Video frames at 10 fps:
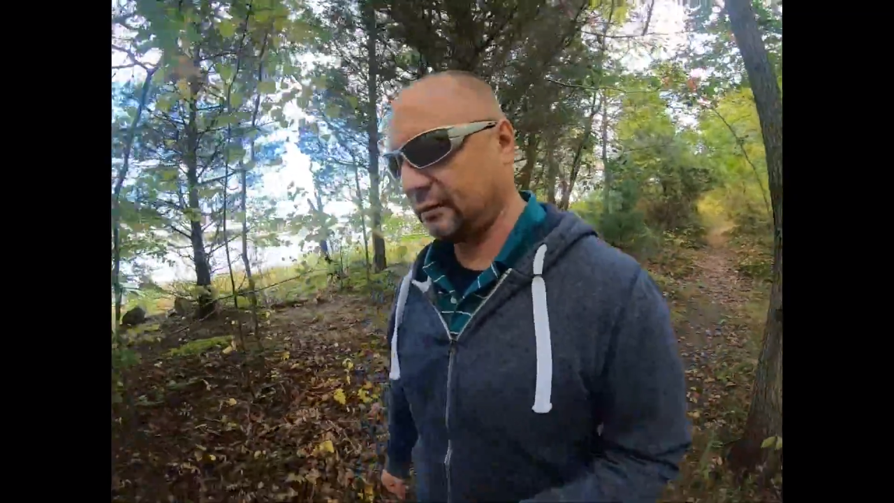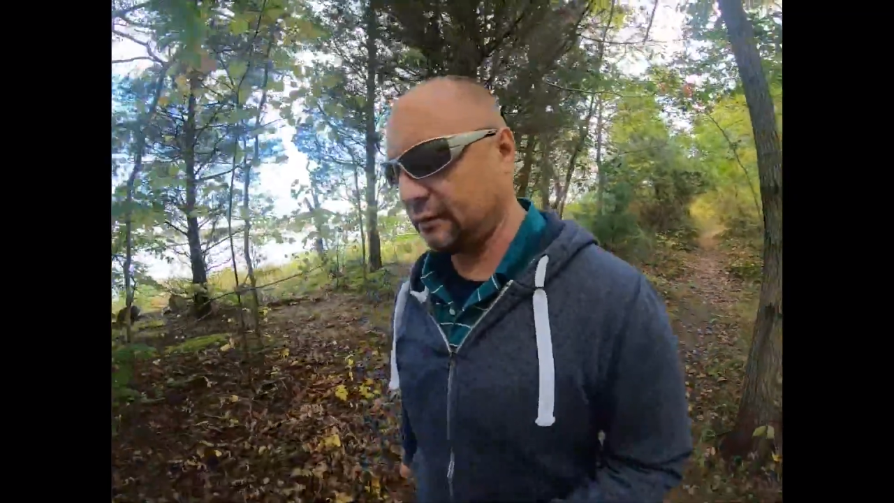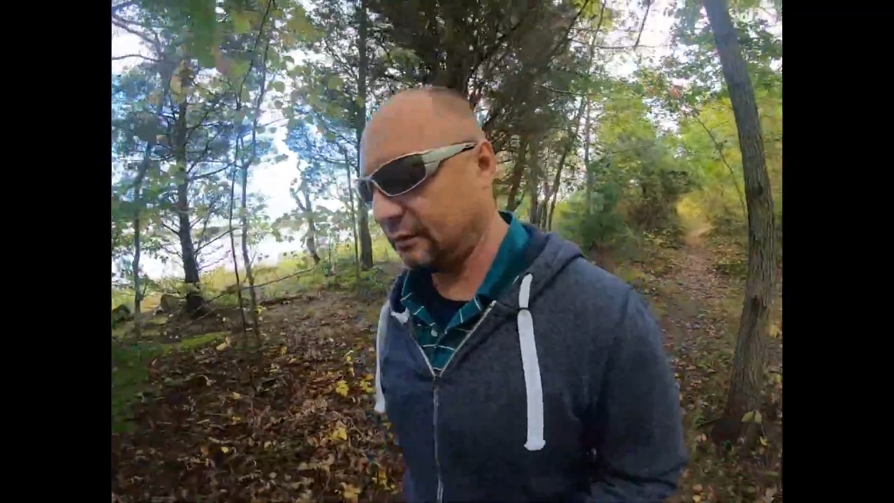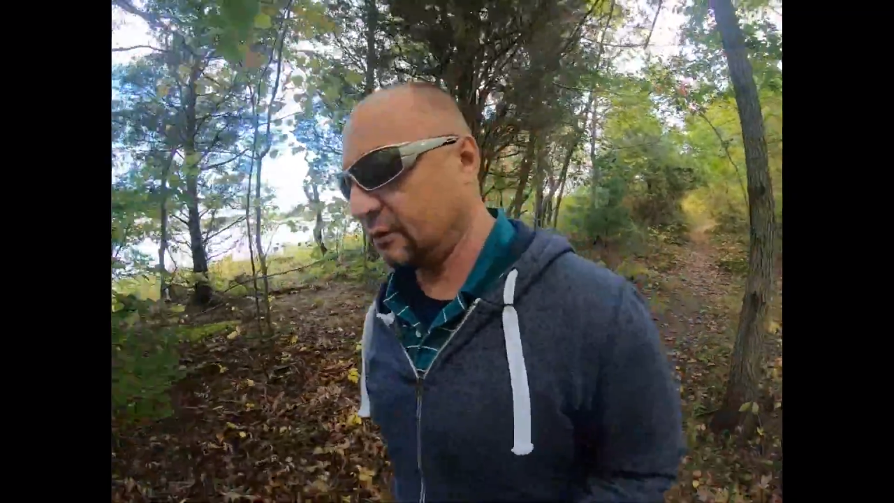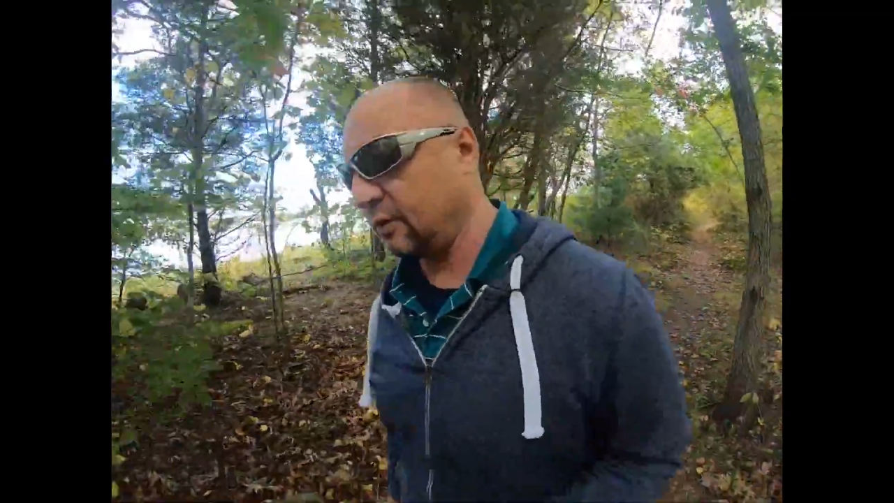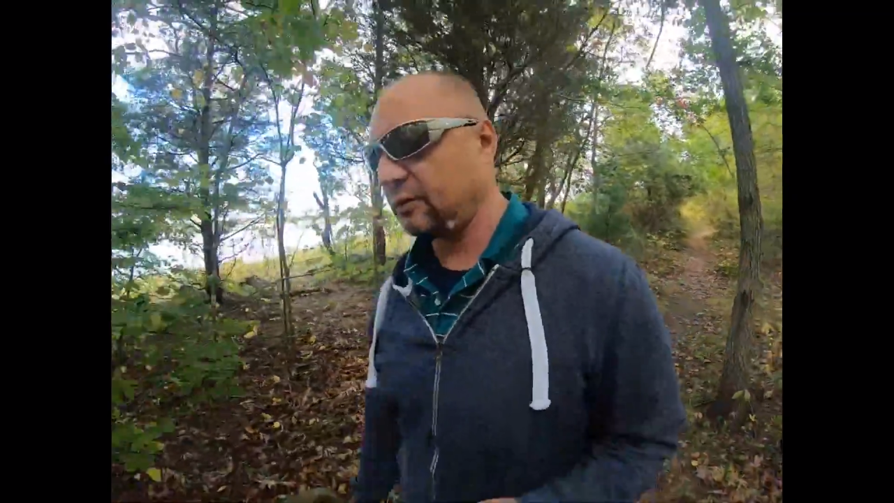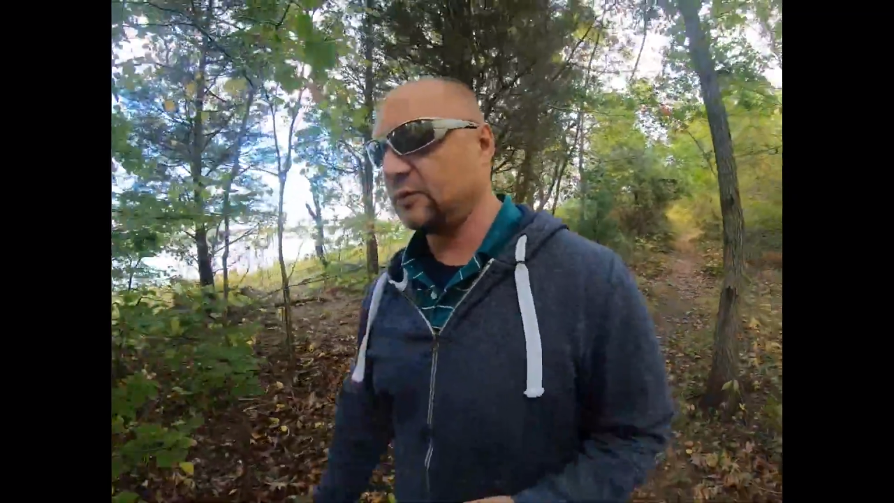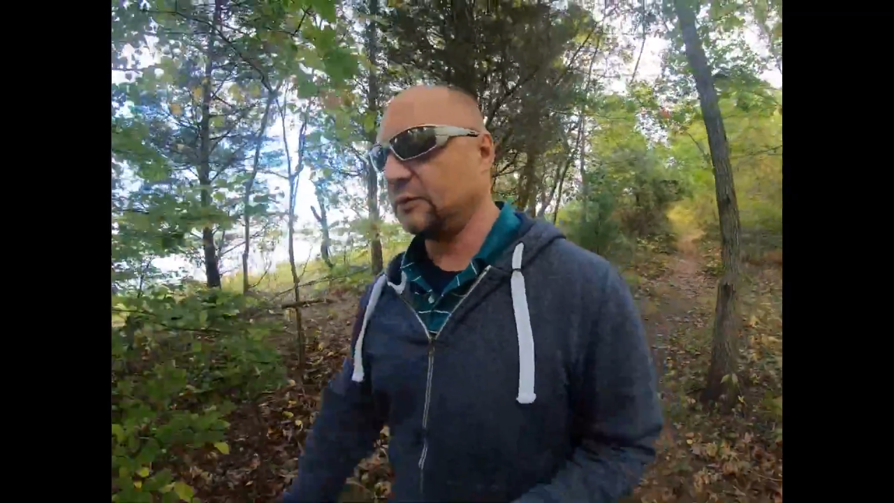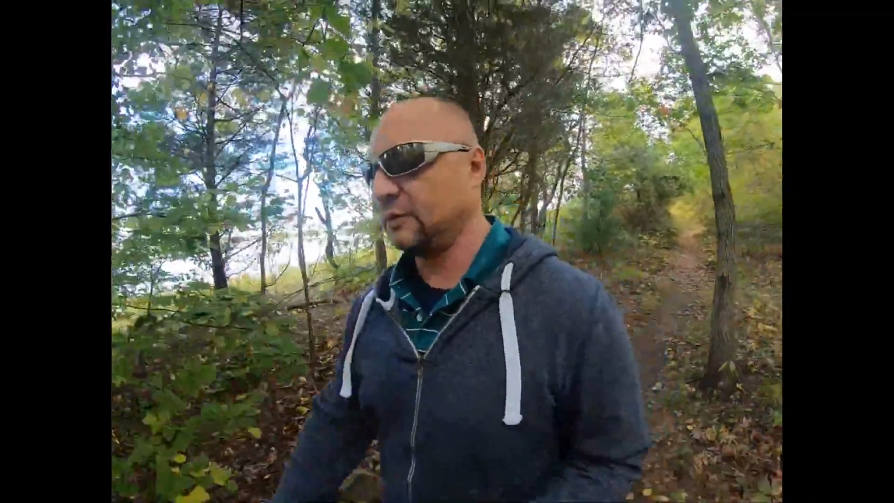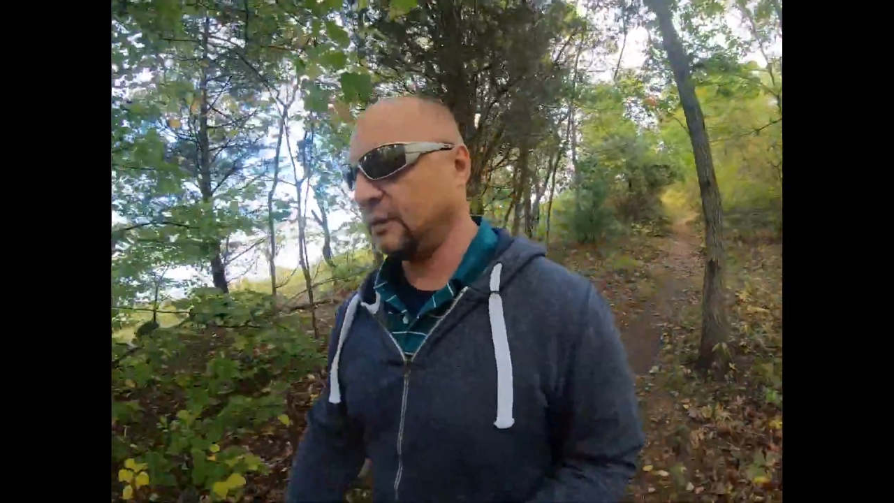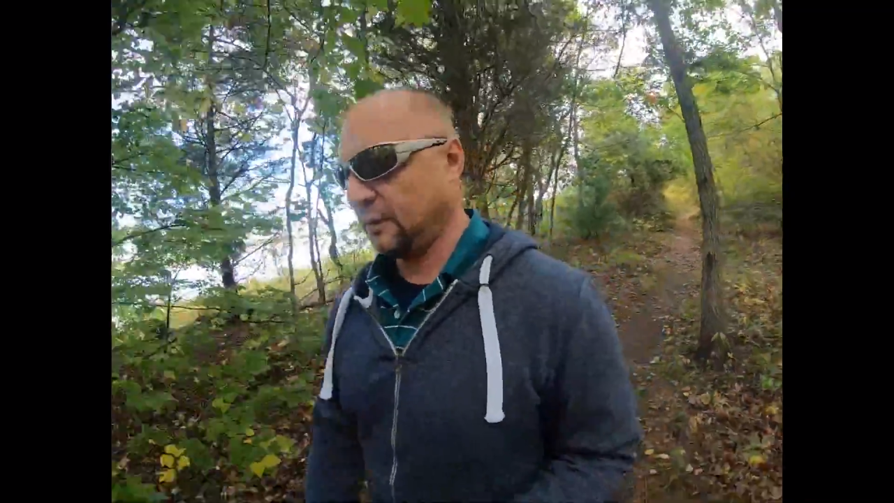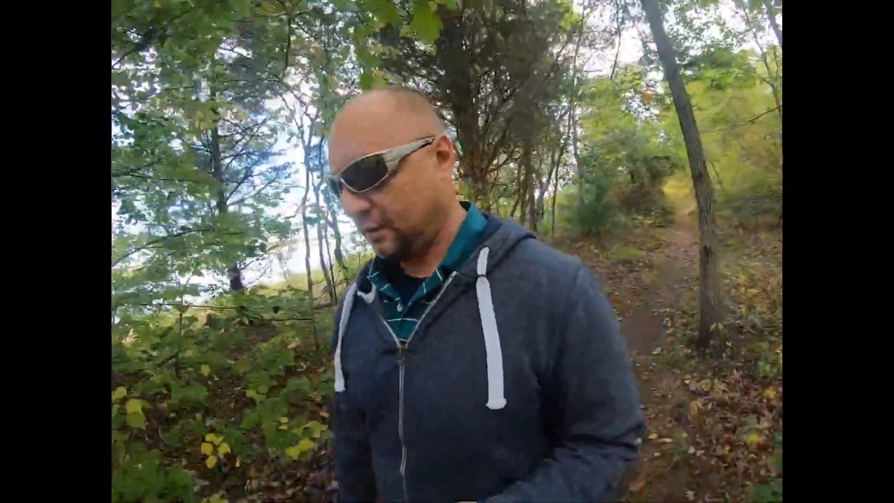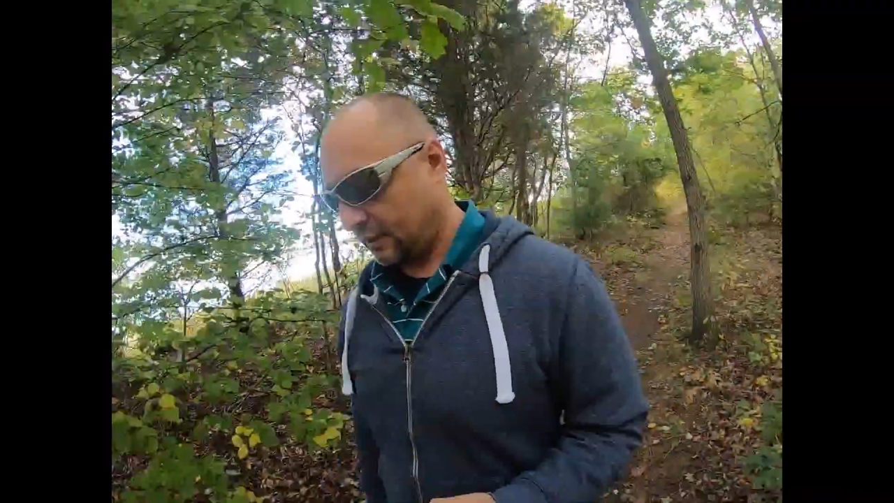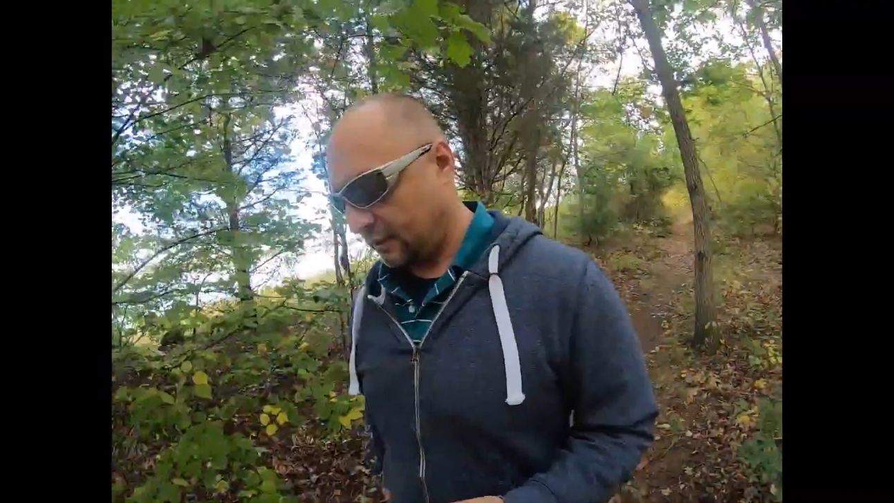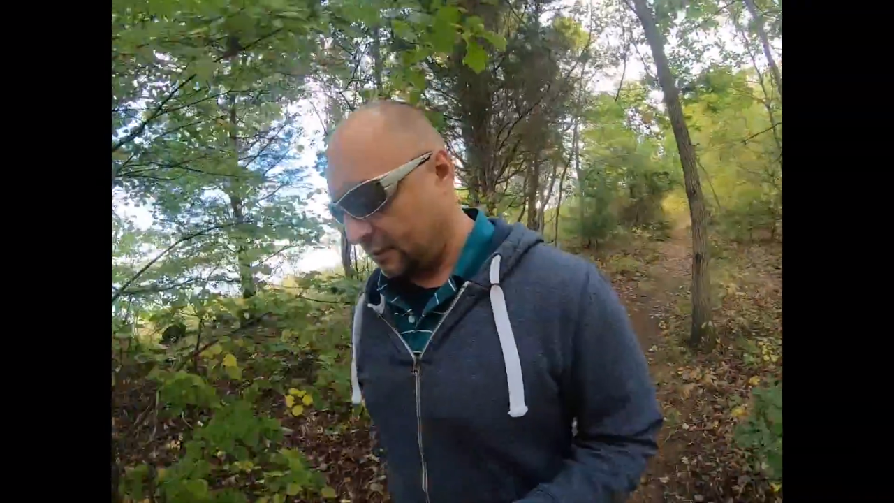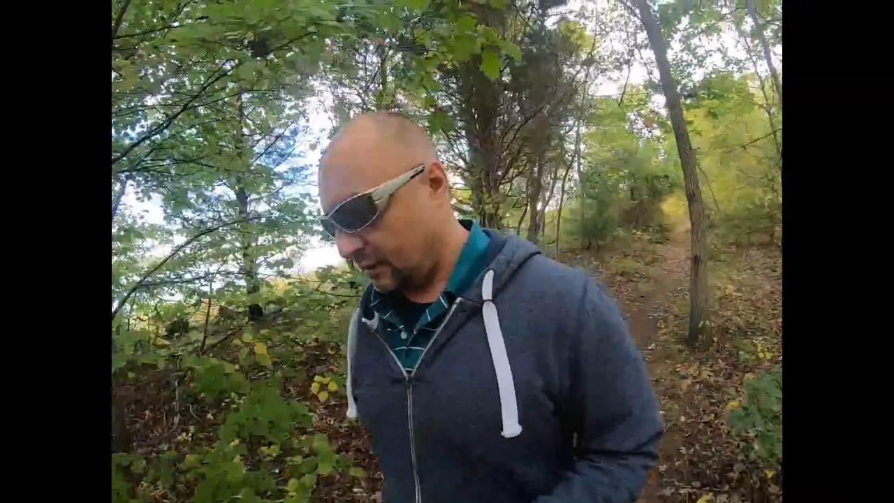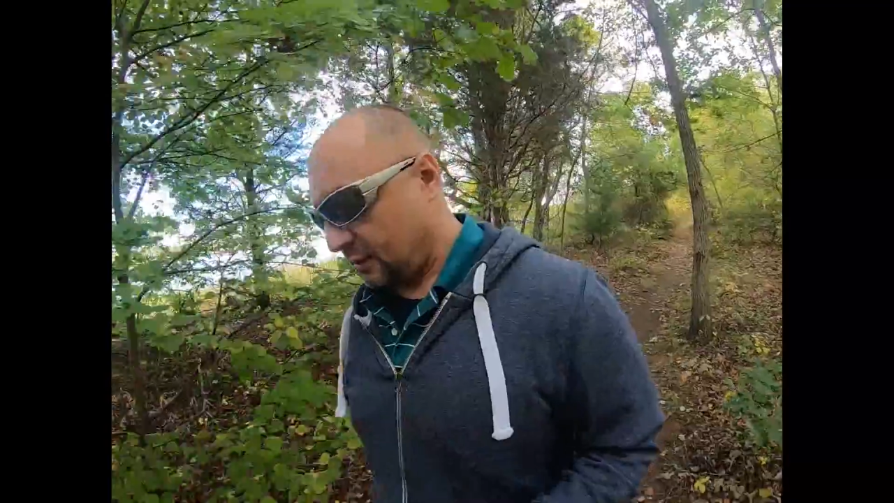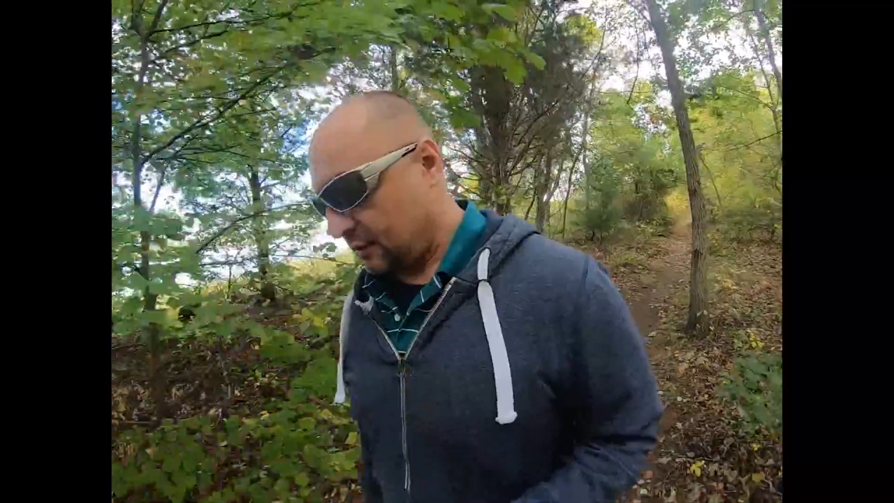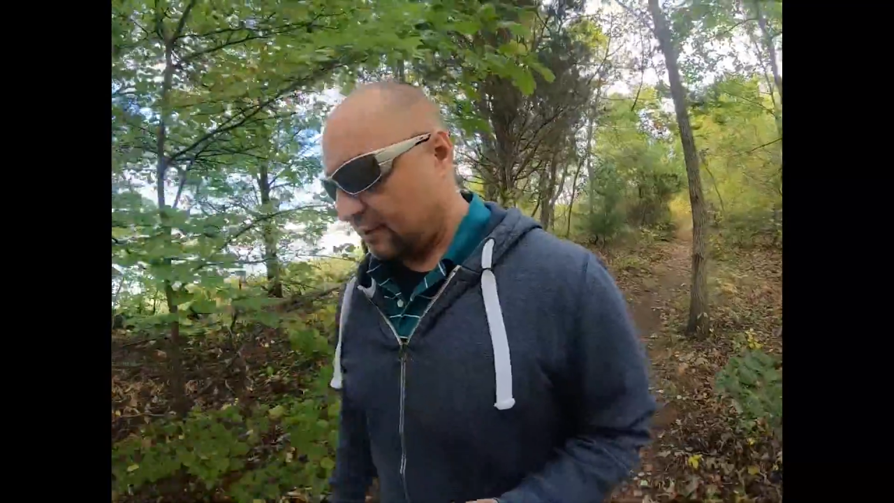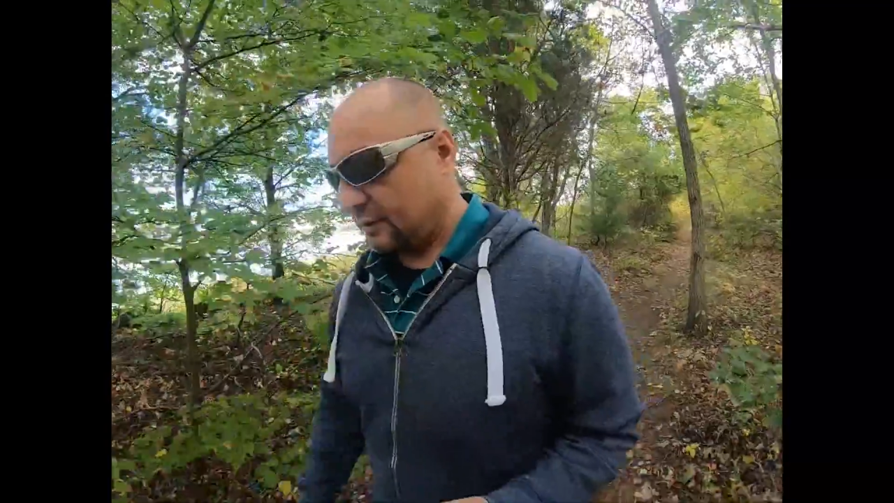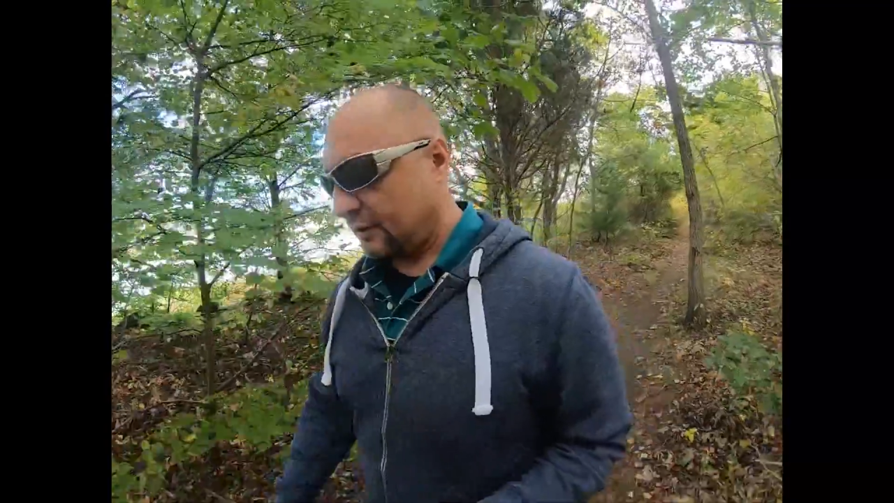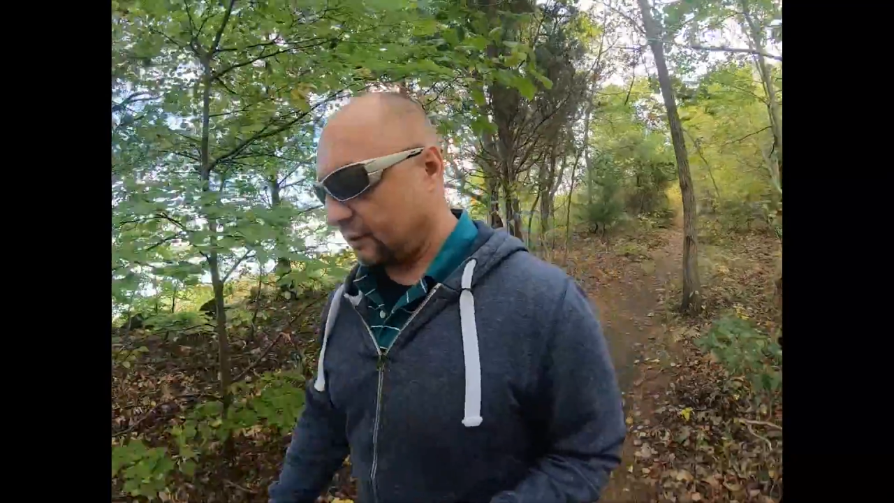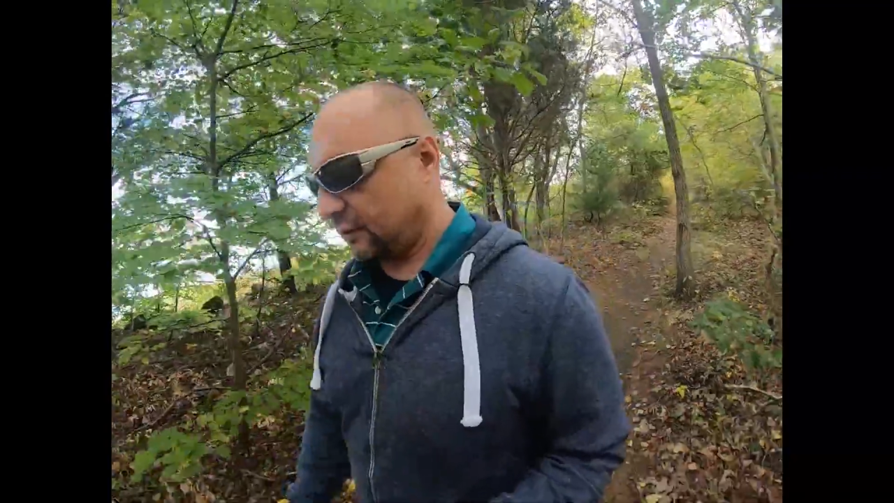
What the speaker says: and causing that